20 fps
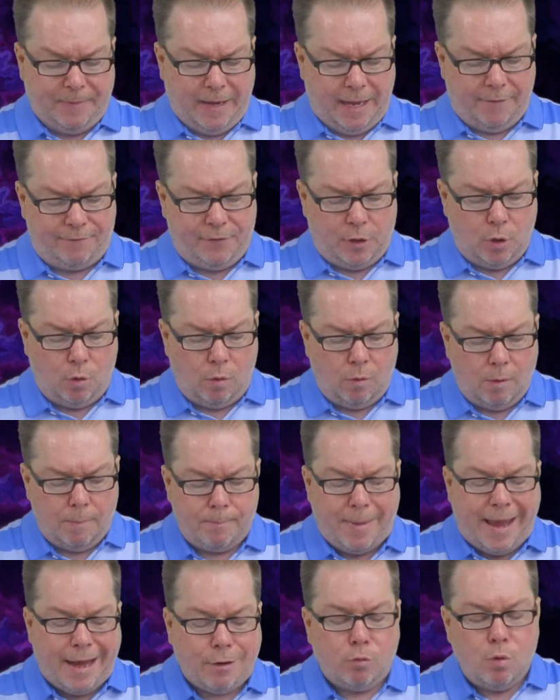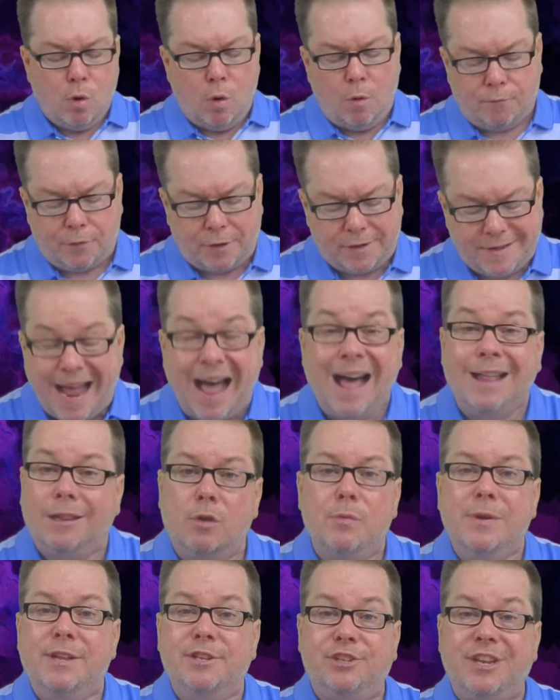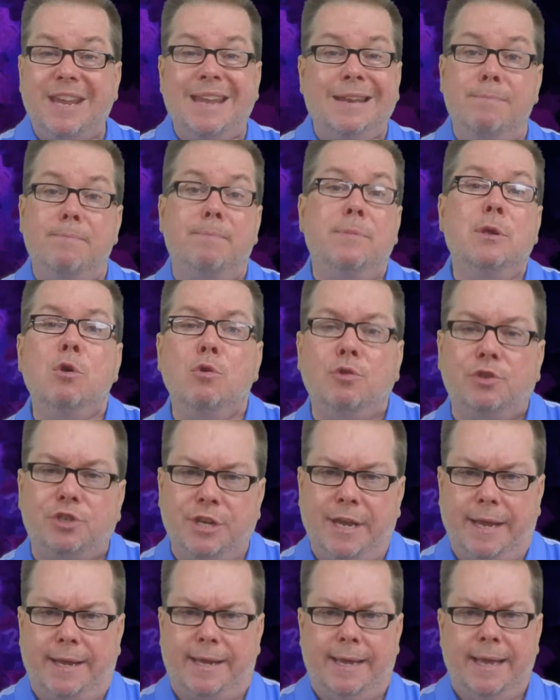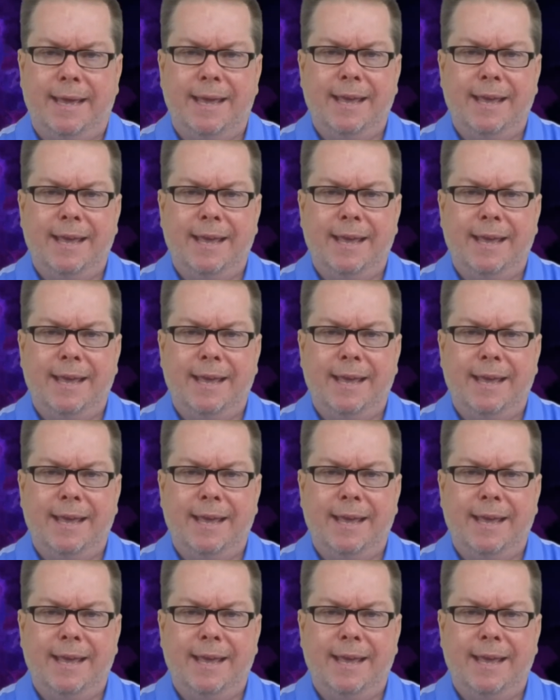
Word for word: If you make room for tolerance in music,